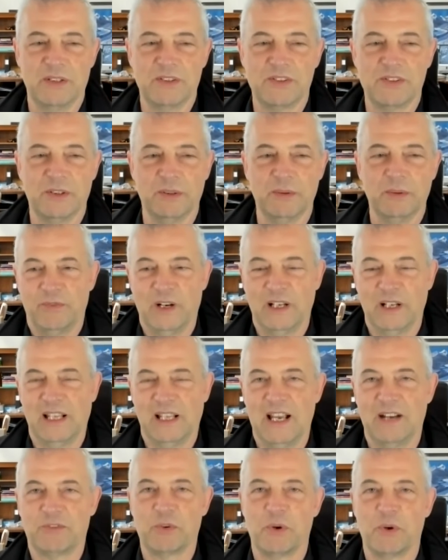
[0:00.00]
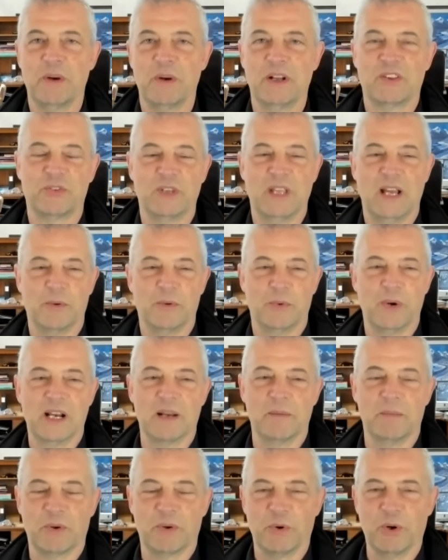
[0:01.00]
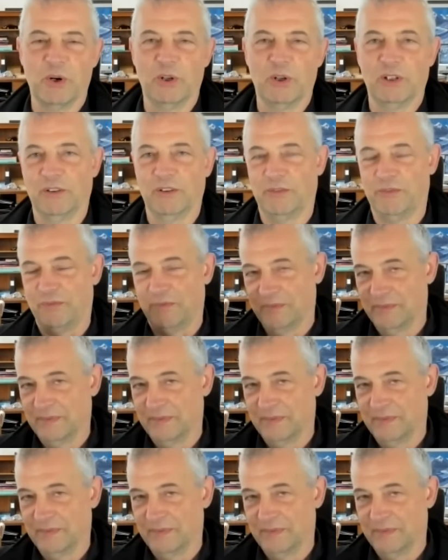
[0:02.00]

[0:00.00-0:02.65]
So finally, after we went through that rigmarole of